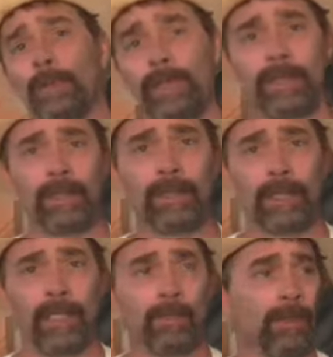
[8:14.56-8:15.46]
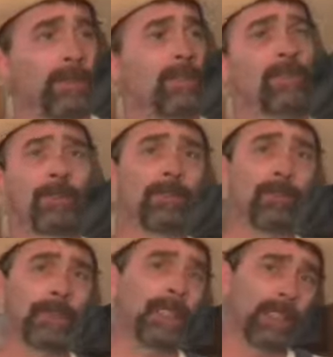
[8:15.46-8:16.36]
we see today with the social
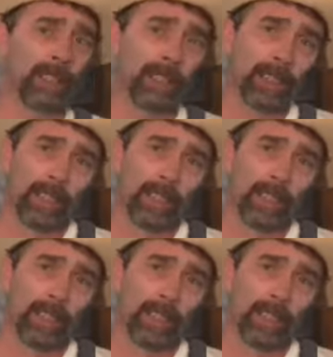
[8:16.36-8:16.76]
media,